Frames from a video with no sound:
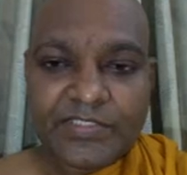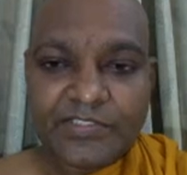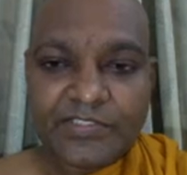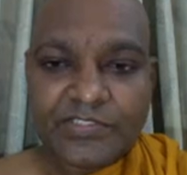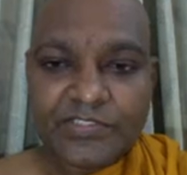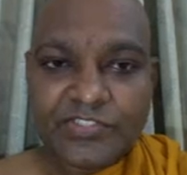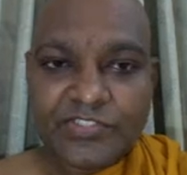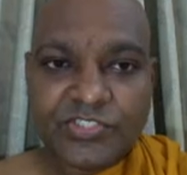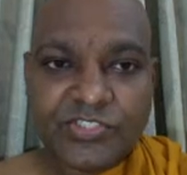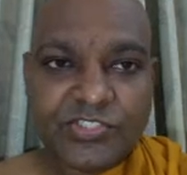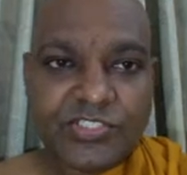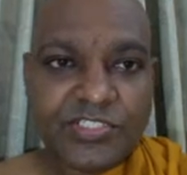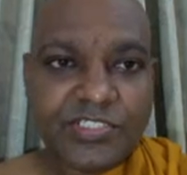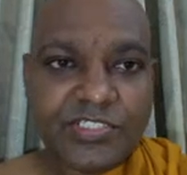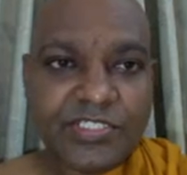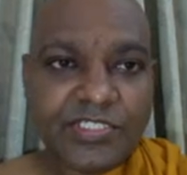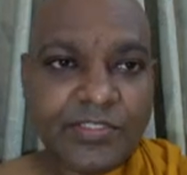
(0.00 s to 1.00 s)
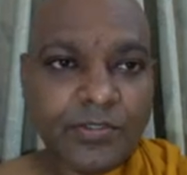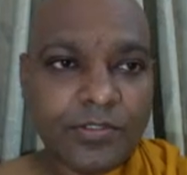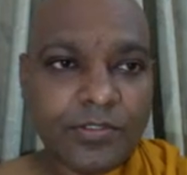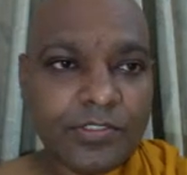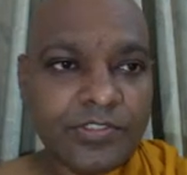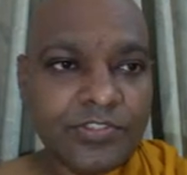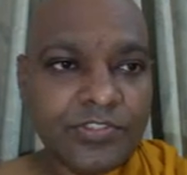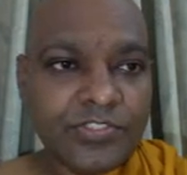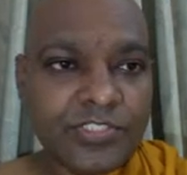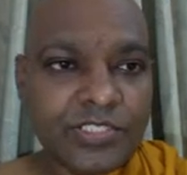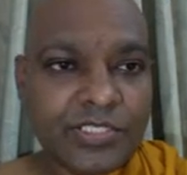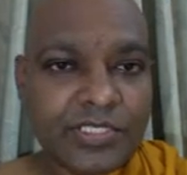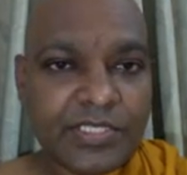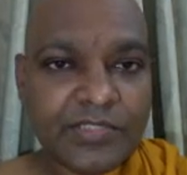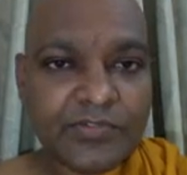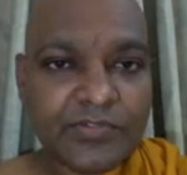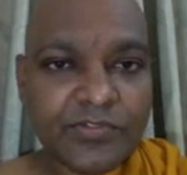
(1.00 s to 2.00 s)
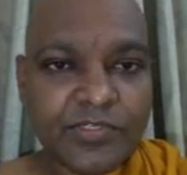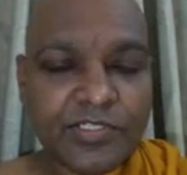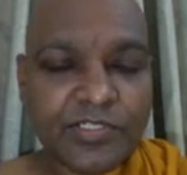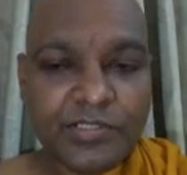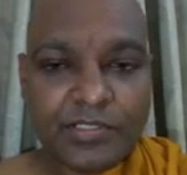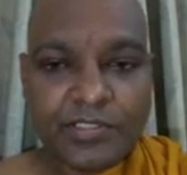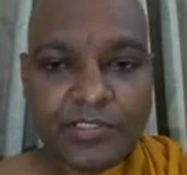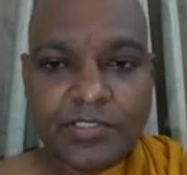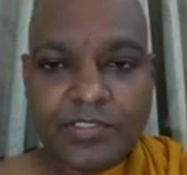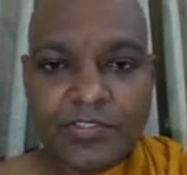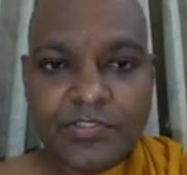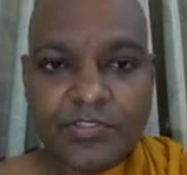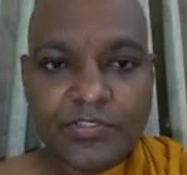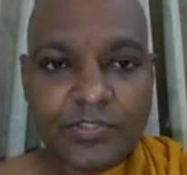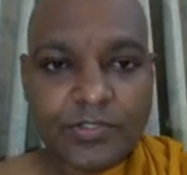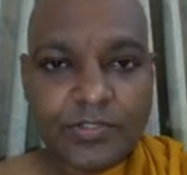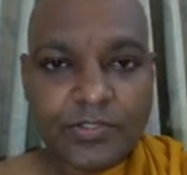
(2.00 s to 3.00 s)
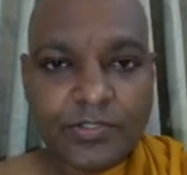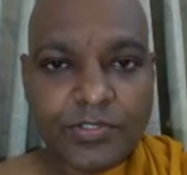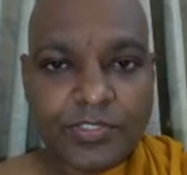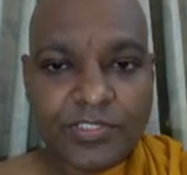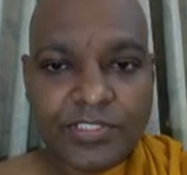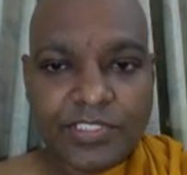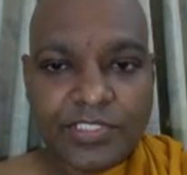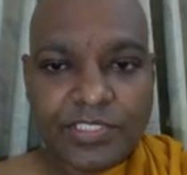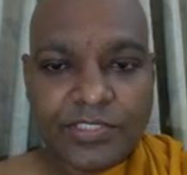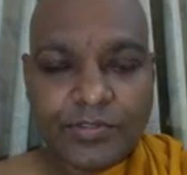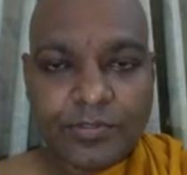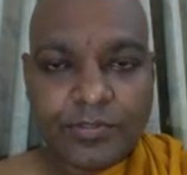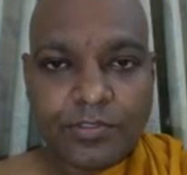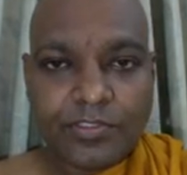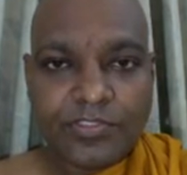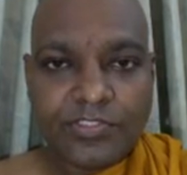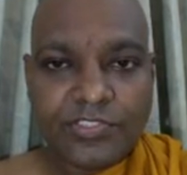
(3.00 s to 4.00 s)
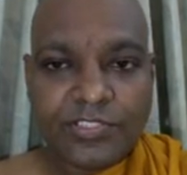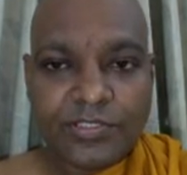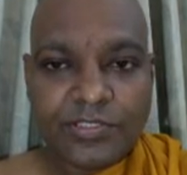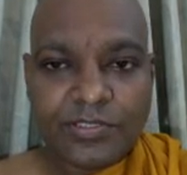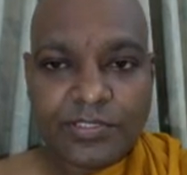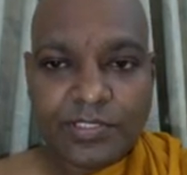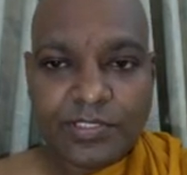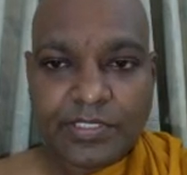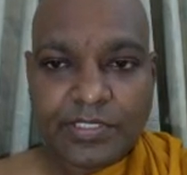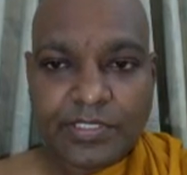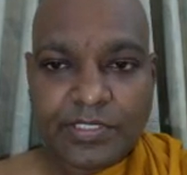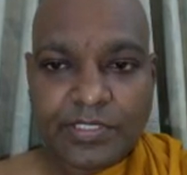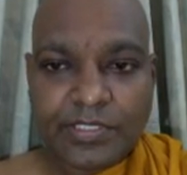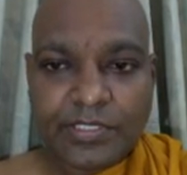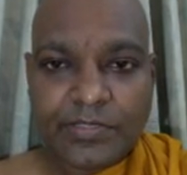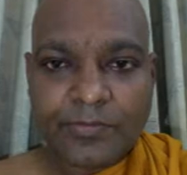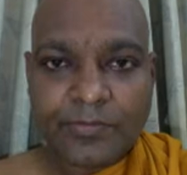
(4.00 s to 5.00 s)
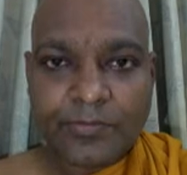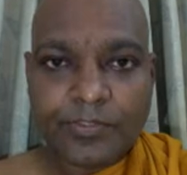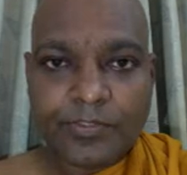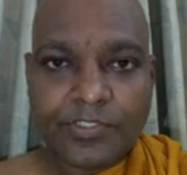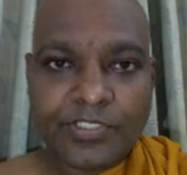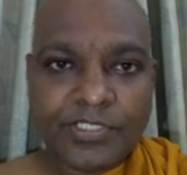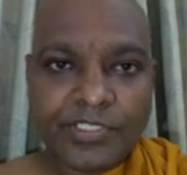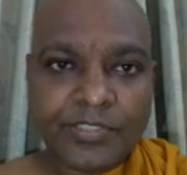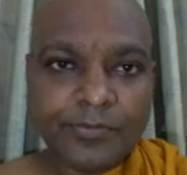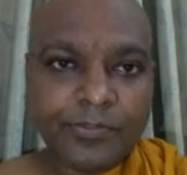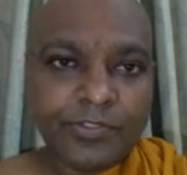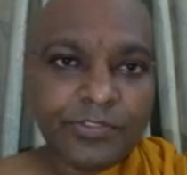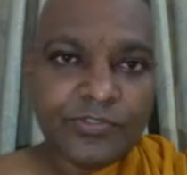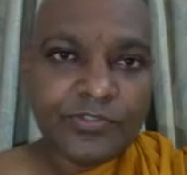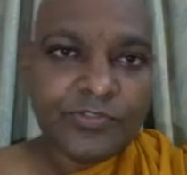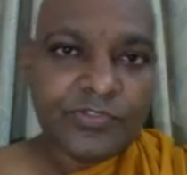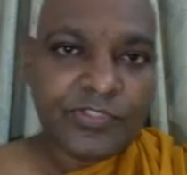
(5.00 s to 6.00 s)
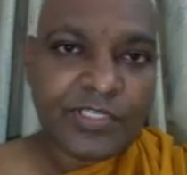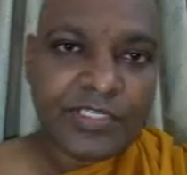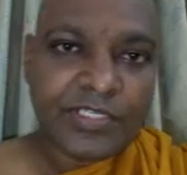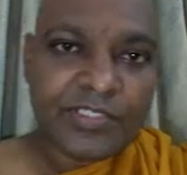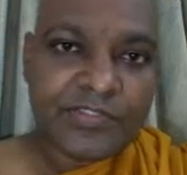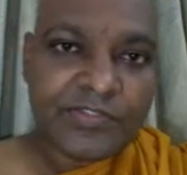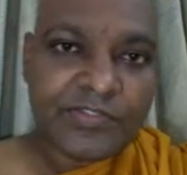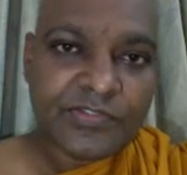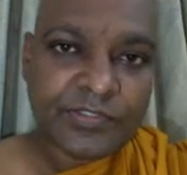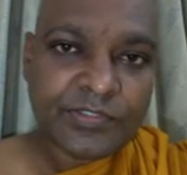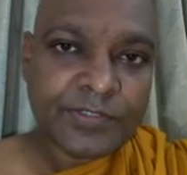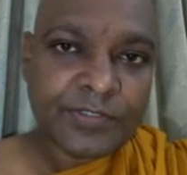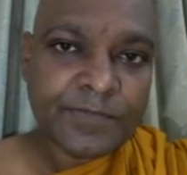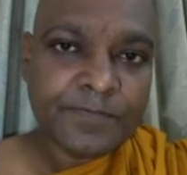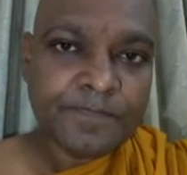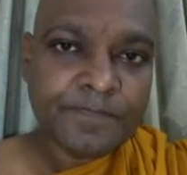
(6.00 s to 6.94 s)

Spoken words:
is just an analogy actually. So in the analogy, what I want to say is here,